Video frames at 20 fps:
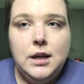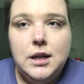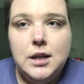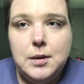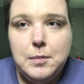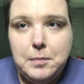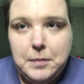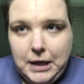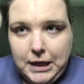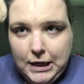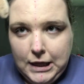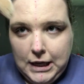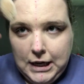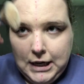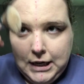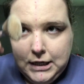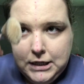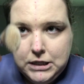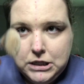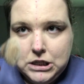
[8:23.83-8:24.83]
My
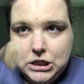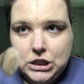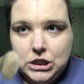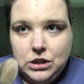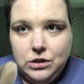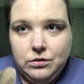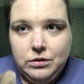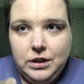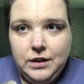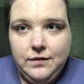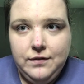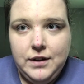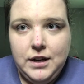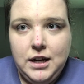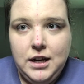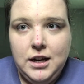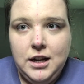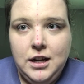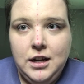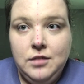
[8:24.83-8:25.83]
line is slowly
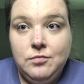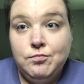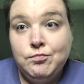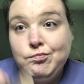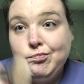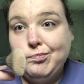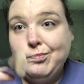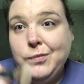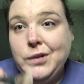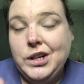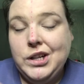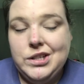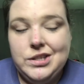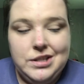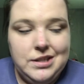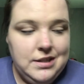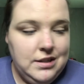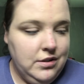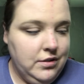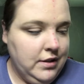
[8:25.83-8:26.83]
fading, but it's
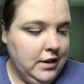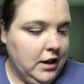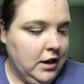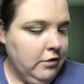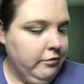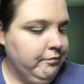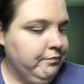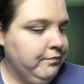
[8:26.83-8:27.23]
still there.